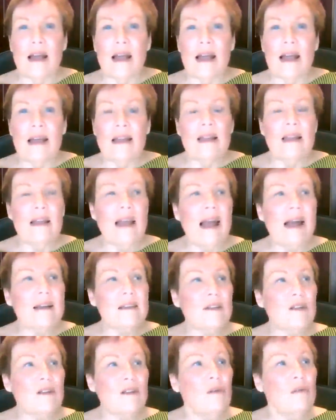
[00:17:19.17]
And it
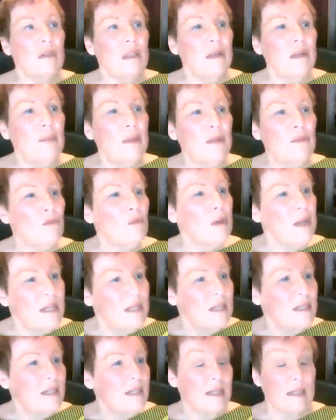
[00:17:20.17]
has only been
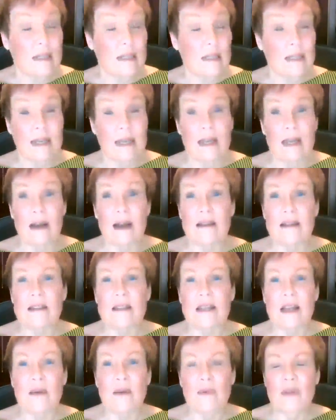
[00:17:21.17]
recently, I'd
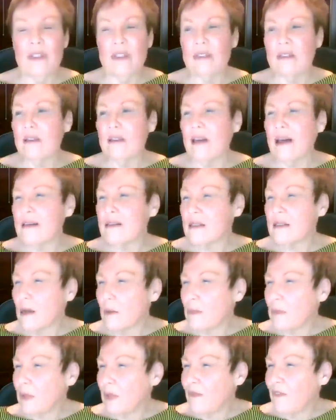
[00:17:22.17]
say within the last
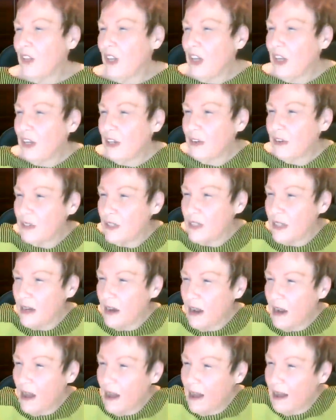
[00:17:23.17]
couple of years, that
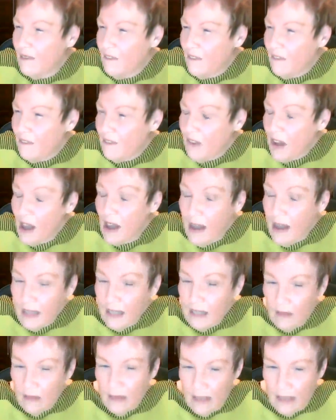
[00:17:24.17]
I
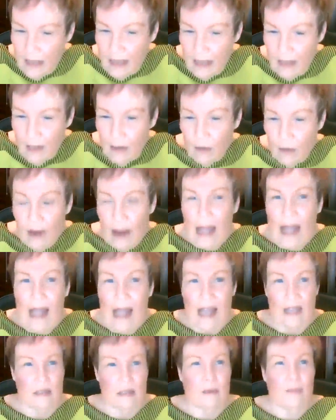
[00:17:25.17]
finally
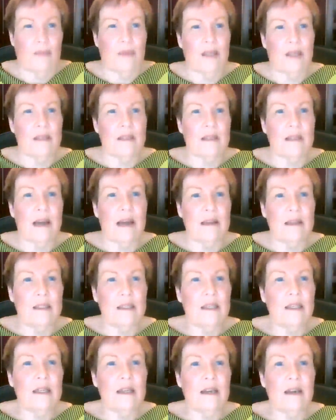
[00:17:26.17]
grasped this
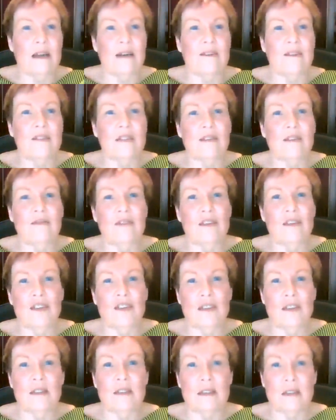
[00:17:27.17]
idea of
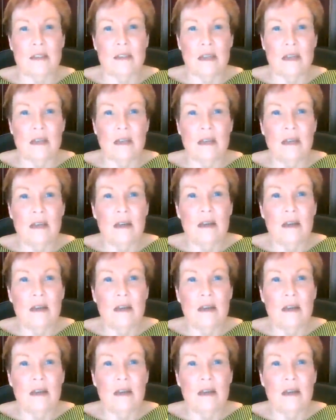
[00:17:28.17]
sufficiency.